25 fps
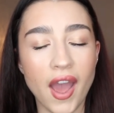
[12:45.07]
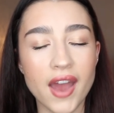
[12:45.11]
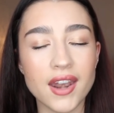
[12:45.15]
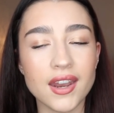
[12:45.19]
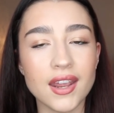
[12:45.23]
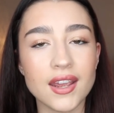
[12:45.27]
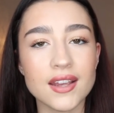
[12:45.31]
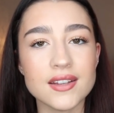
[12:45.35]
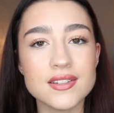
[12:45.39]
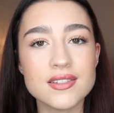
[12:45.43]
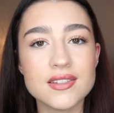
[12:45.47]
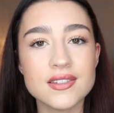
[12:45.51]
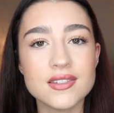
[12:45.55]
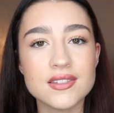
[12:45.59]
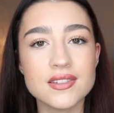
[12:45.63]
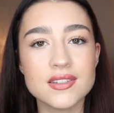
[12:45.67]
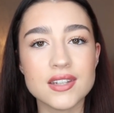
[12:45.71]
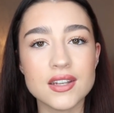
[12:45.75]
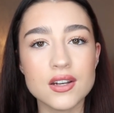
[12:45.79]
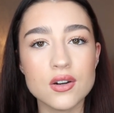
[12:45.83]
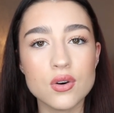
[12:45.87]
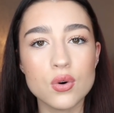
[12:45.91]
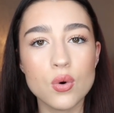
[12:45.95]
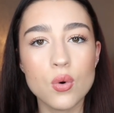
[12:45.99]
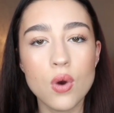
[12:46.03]
and it is
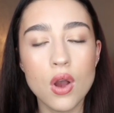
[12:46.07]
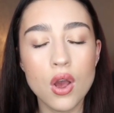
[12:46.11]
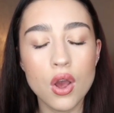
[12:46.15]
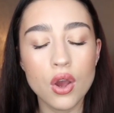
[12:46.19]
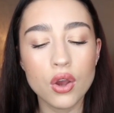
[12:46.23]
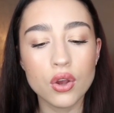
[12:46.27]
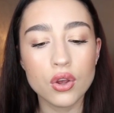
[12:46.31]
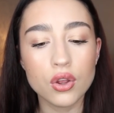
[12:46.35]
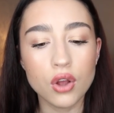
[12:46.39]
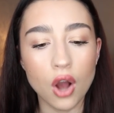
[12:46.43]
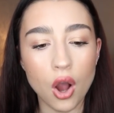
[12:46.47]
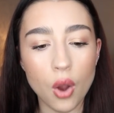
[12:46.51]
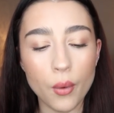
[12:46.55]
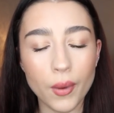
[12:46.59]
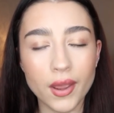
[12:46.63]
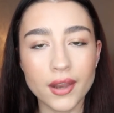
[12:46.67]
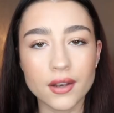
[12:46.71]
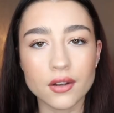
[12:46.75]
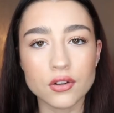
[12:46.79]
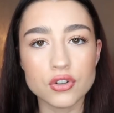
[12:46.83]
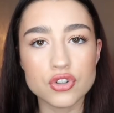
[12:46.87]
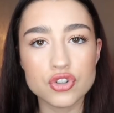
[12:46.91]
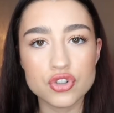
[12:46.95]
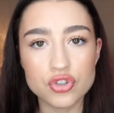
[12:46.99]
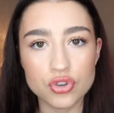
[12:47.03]
still
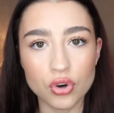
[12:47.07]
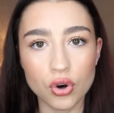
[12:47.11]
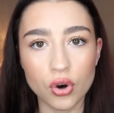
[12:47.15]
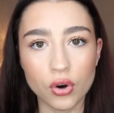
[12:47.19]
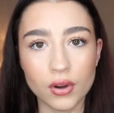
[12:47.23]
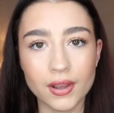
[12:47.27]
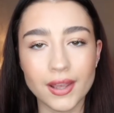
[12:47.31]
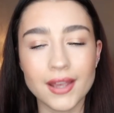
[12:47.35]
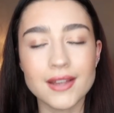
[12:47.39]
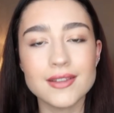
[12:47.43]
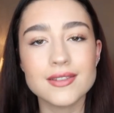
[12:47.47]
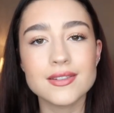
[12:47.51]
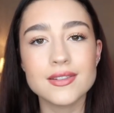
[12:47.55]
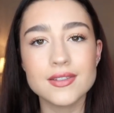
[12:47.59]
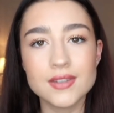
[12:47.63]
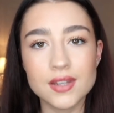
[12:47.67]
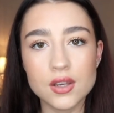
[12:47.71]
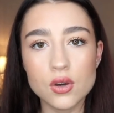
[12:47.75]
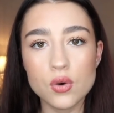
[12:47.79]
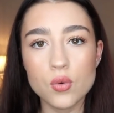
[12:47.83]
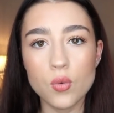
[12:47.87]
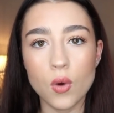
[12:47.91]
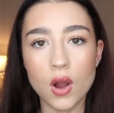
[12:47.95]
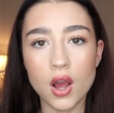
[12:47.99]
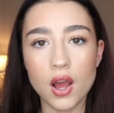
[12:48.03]
going strong. It
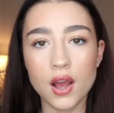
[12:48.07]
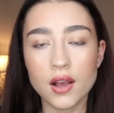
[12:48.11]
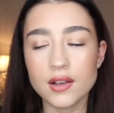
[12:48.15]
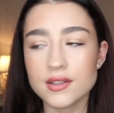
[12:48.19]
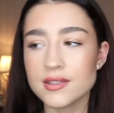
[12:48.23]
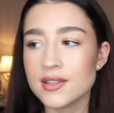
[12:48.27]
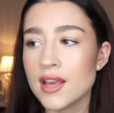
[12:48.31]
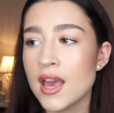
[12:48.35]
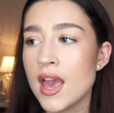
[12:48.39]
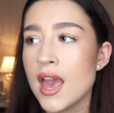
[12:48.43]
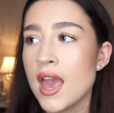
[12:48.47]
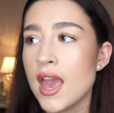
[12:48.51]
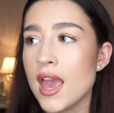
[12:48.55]
still works.